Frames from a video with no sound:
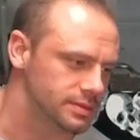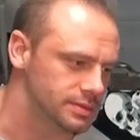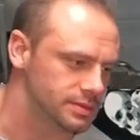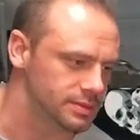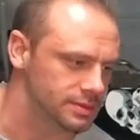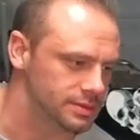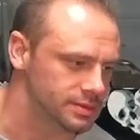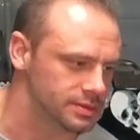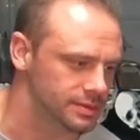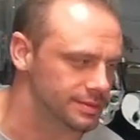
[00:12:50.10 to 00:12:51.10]

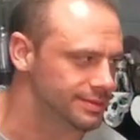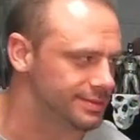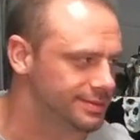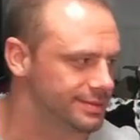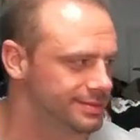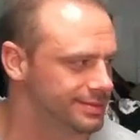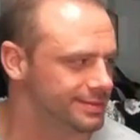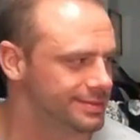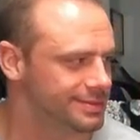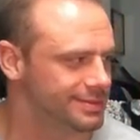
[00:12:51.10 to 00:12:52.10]

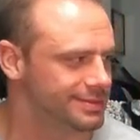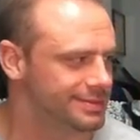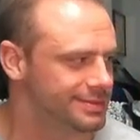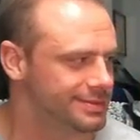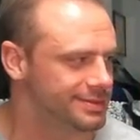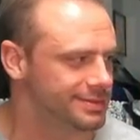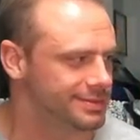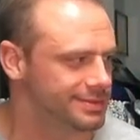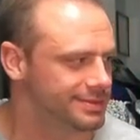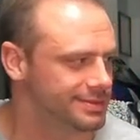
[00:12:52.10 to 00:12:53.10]

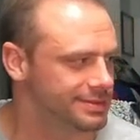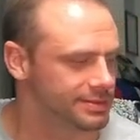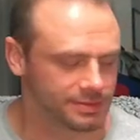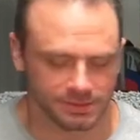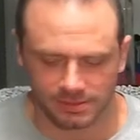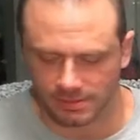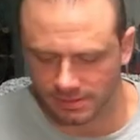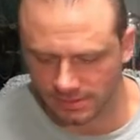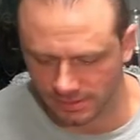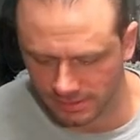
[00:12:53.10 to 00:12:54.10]

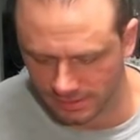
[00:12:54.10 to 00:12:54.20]
(not speaking)